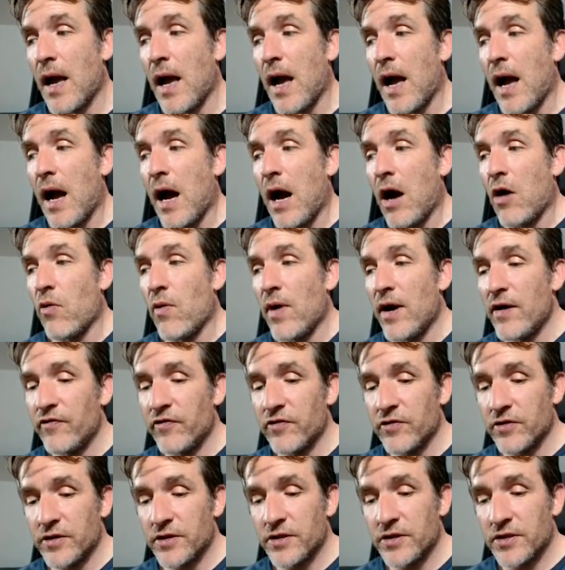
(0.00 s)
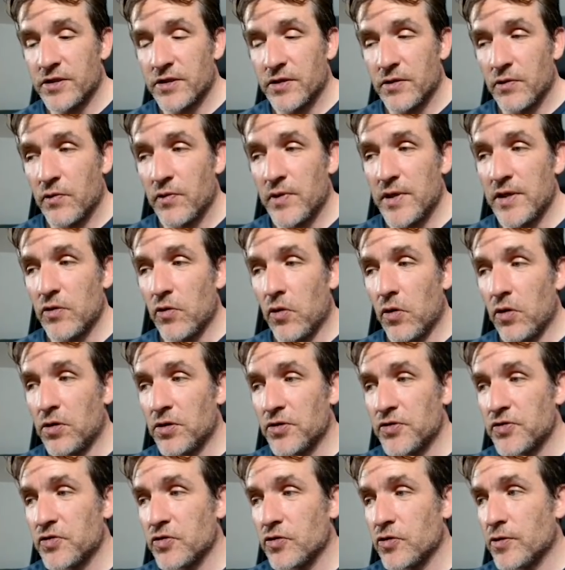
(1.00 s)
However, we
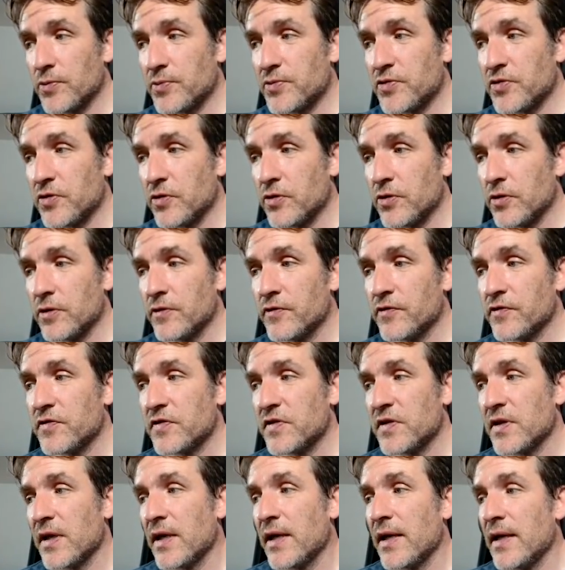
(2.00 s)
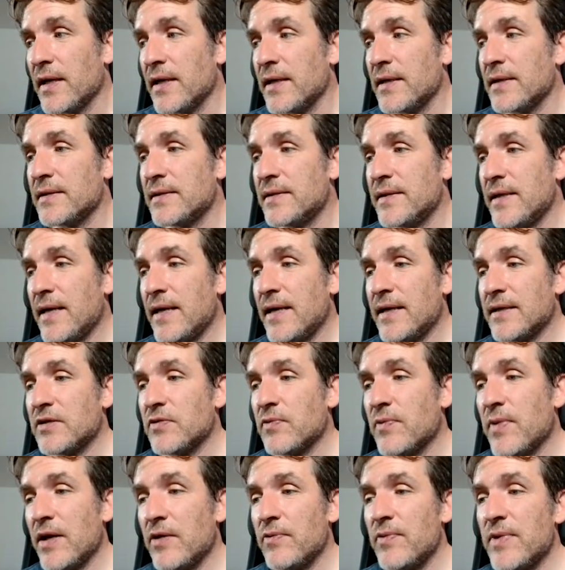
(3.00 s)
also observed that
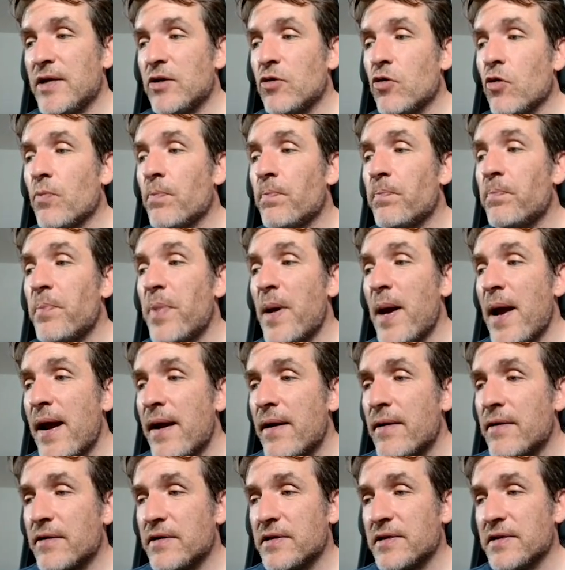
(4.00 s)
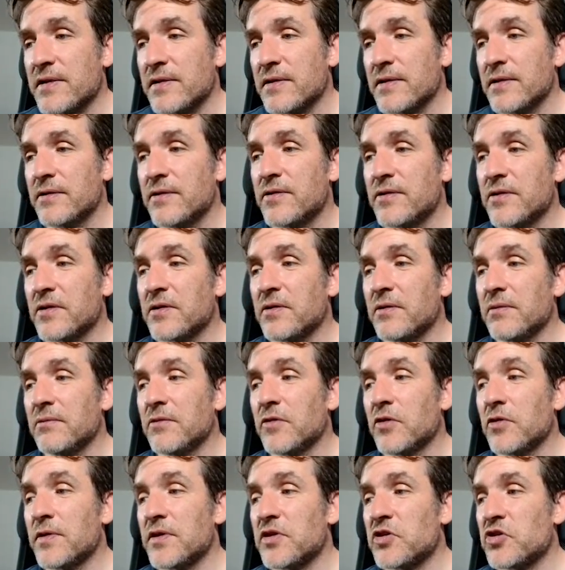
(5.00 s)
when we compare the
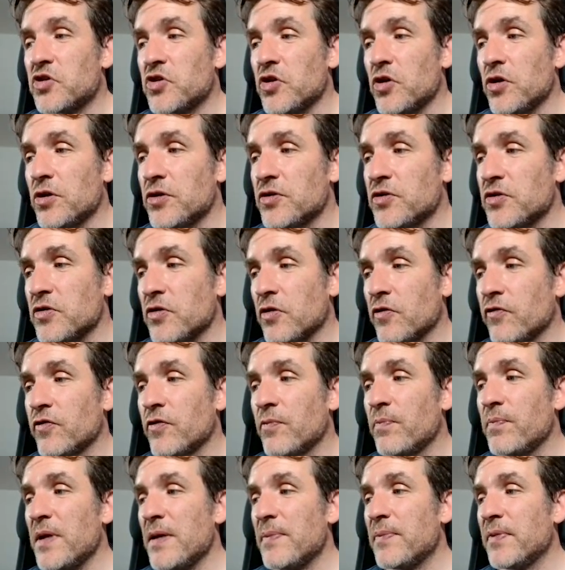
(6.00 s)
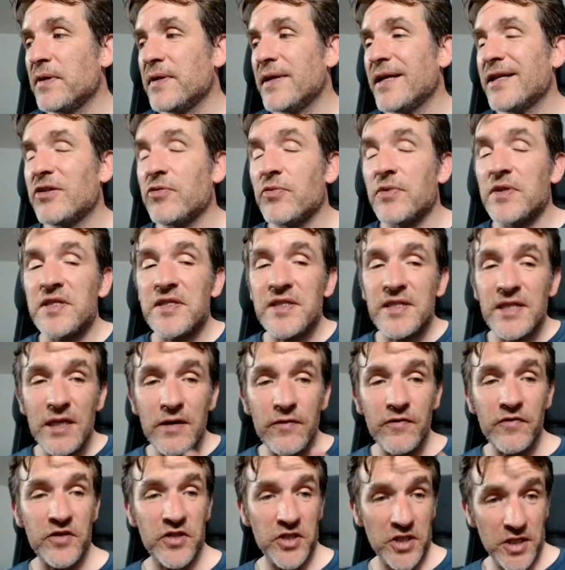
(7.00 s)
results of the people that
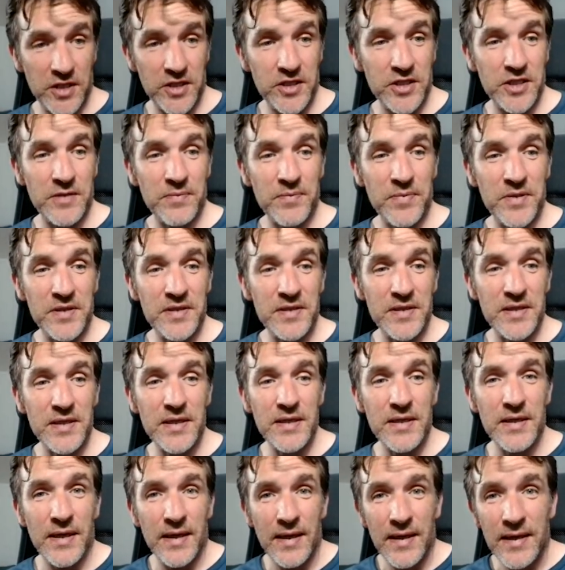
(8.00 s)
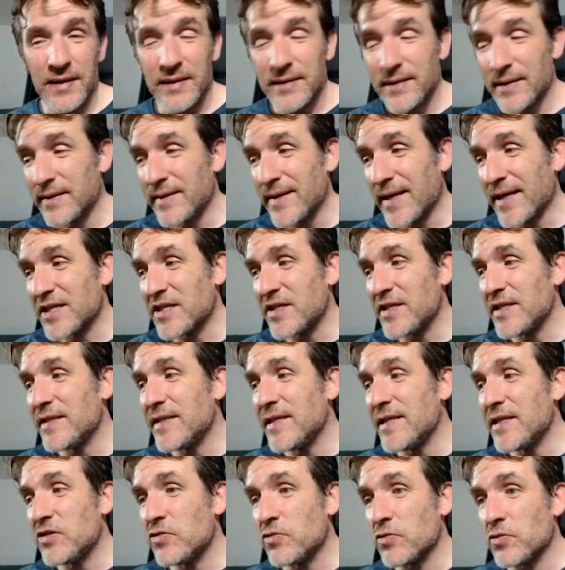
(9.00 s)
received ChatGPT, that actually
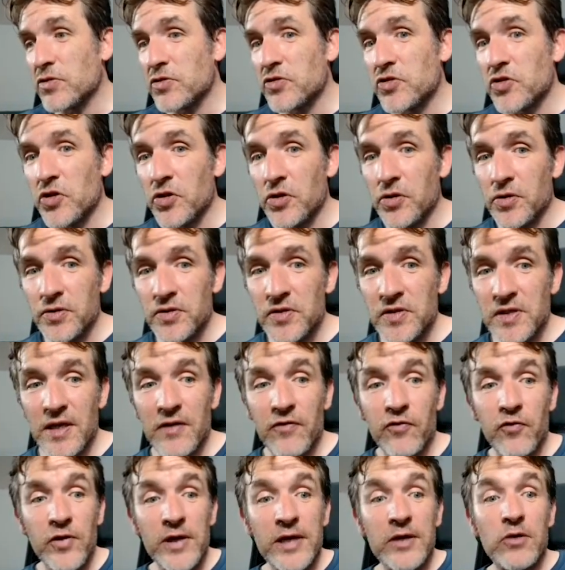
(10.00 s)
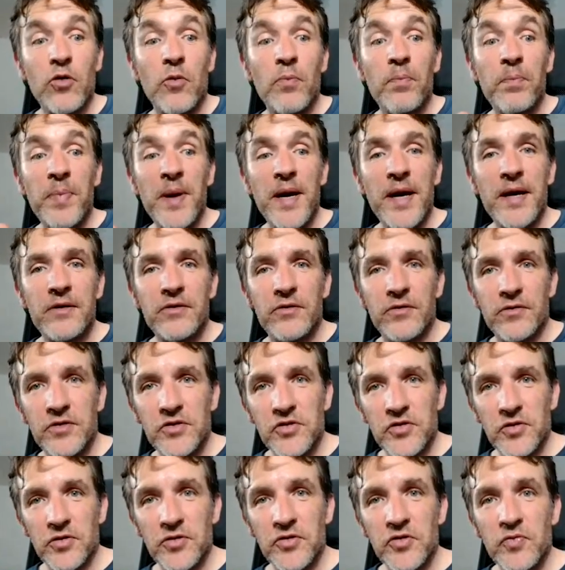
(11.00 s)
these results, if we compare the
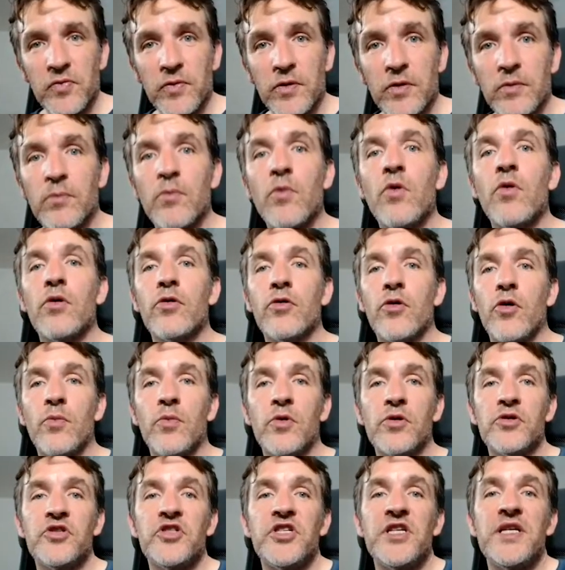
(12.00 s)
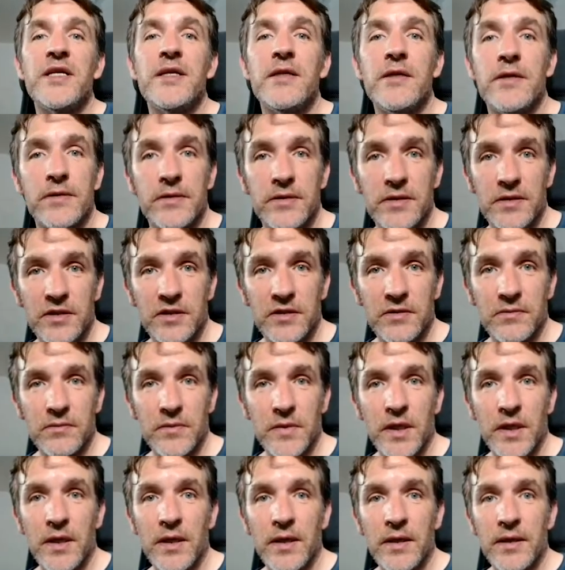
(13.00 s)
results, were more homogeneous.
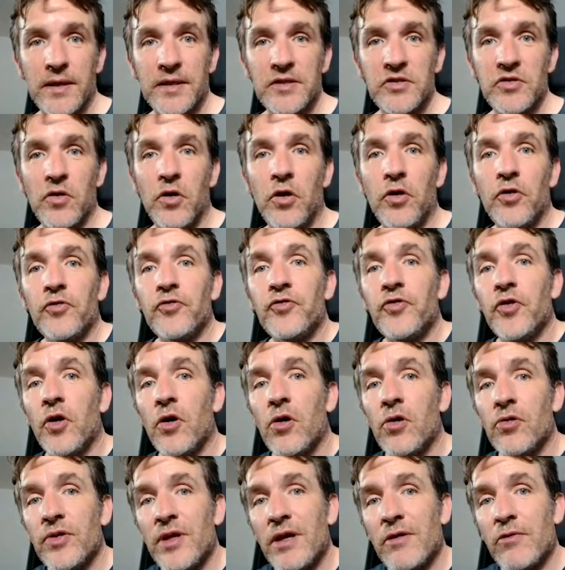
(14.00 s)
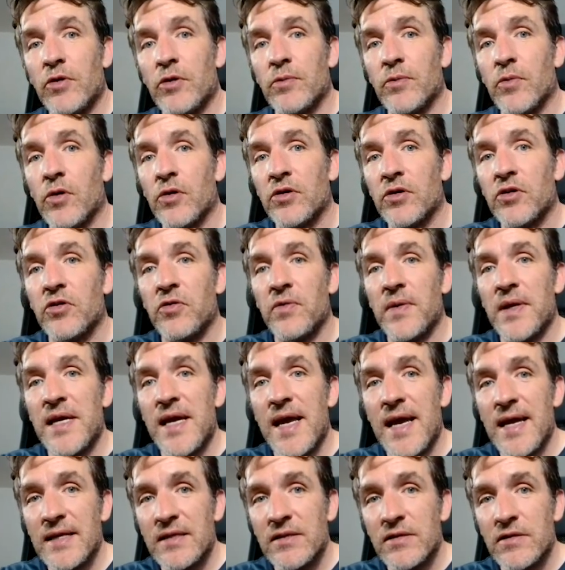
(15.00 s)
And so although they were more
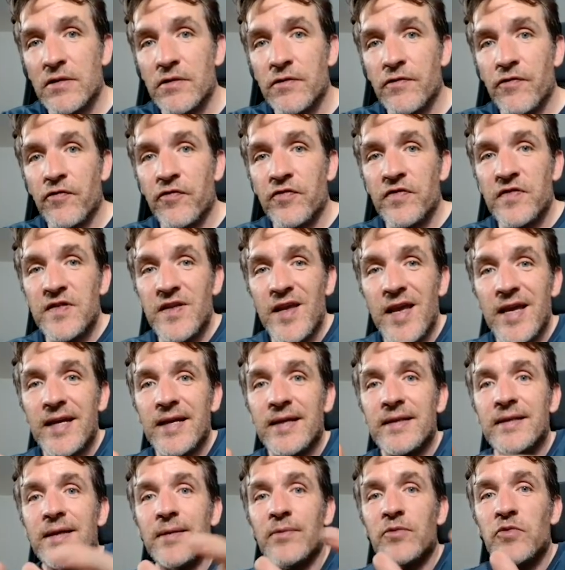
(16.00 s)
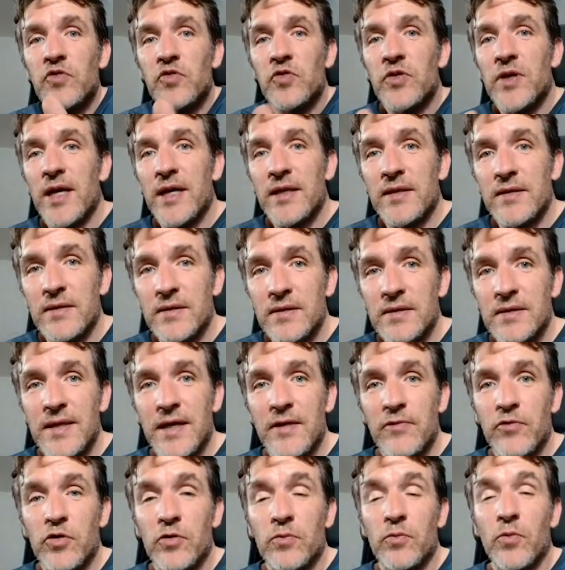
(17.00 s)
creative, taking them together, they
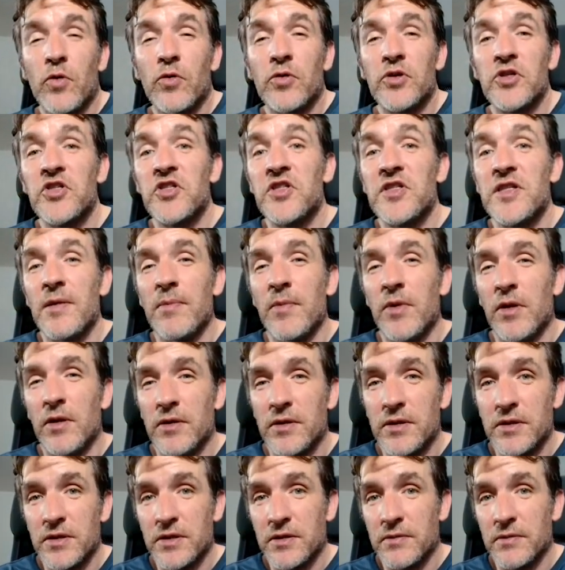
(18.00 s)
were more similar.